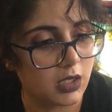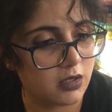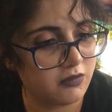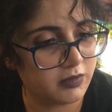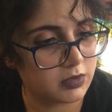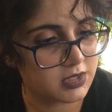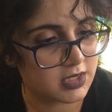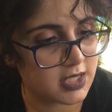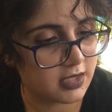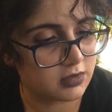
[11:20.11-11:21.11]
don't know if it looks
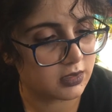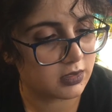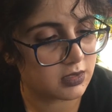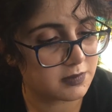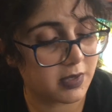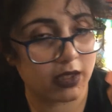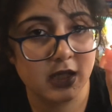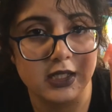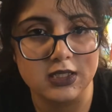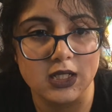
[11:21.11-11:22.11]
exactly like this, but
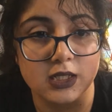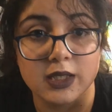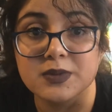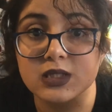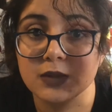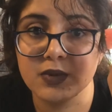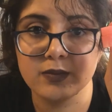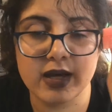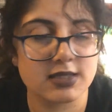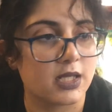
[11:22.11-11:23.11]
it's a lip sleeping
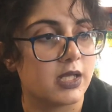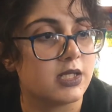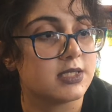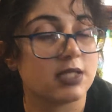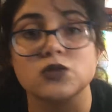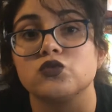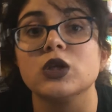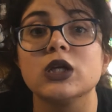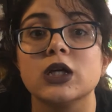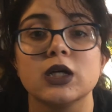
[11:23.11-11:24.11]
mask, and he says it's
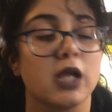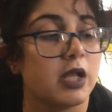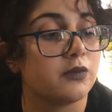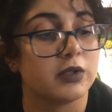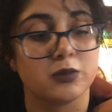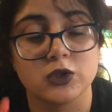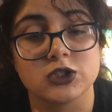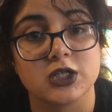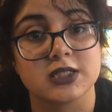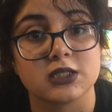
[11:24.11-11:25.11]
really good and it really
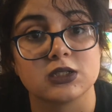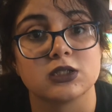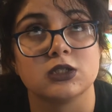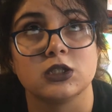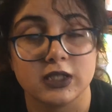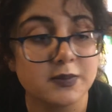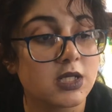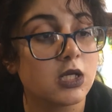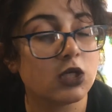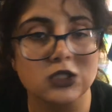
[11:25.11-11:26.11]
moisturizes your
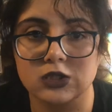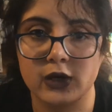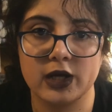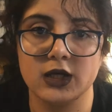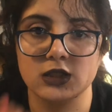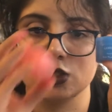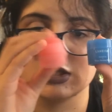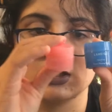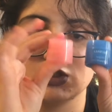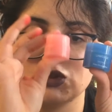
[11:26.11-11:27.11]
lips. So I got
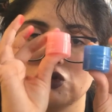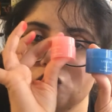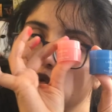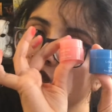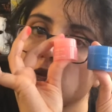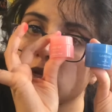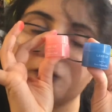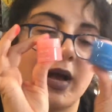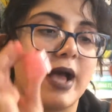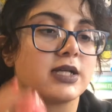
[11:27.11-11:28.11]
just these two little
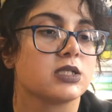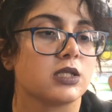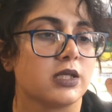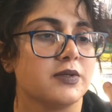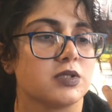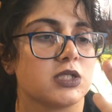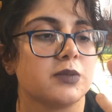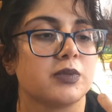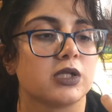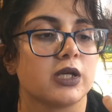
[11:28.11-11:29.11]
packs. I think it's
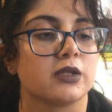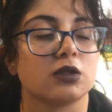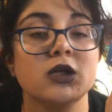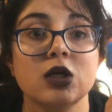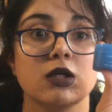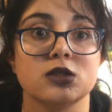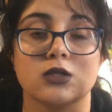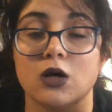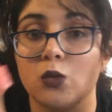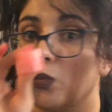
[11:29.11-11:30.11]
cheaper together.
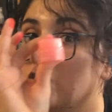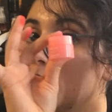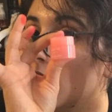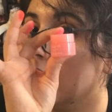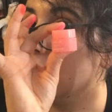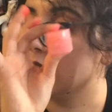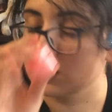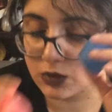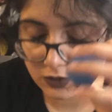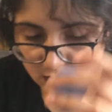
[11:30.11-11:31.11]
So can't wait
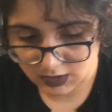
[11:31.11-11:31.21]
to use